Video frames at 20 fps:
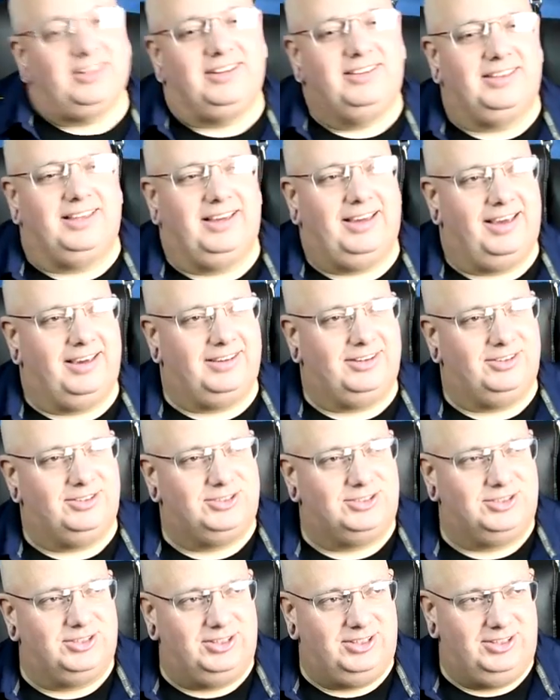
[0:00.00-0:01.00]
anything I could
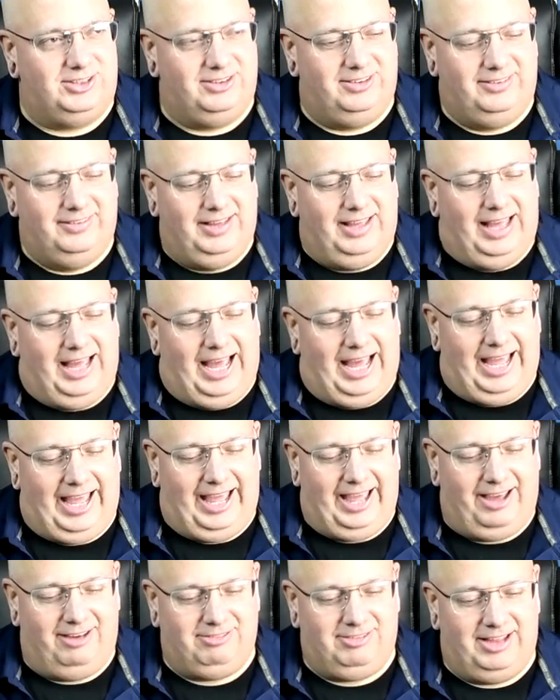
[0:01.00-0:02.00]
assure you, I
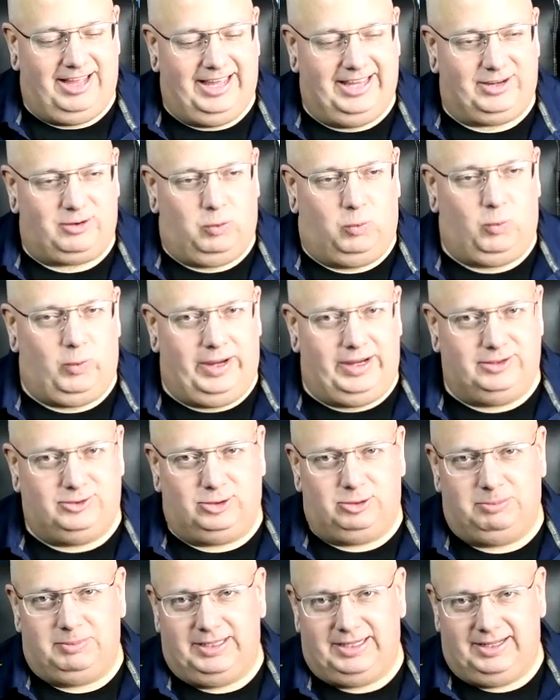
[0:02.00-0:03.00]
have like way
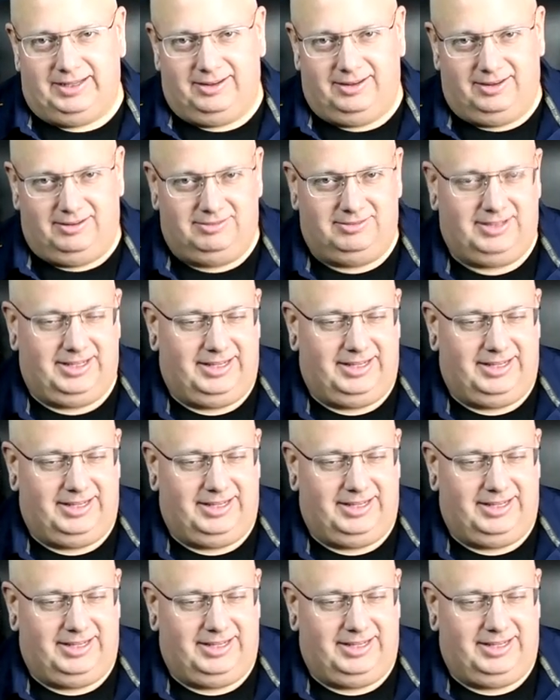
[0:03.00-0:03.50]
too many of,